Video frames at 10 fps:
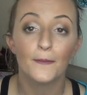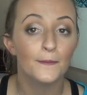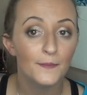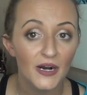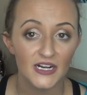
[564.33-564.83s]

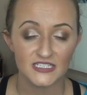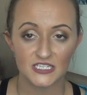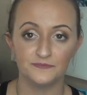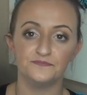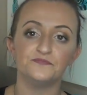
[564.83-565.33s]

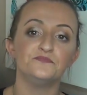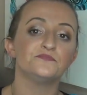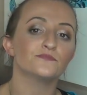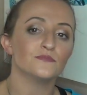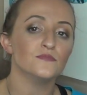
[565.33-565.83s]
But
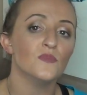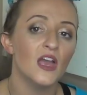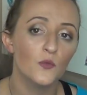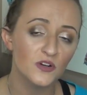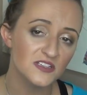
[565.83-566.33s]

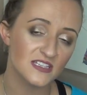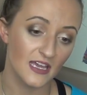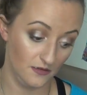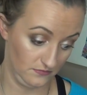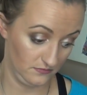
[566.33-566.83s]
I will
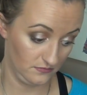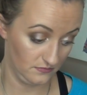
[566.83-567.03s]
say,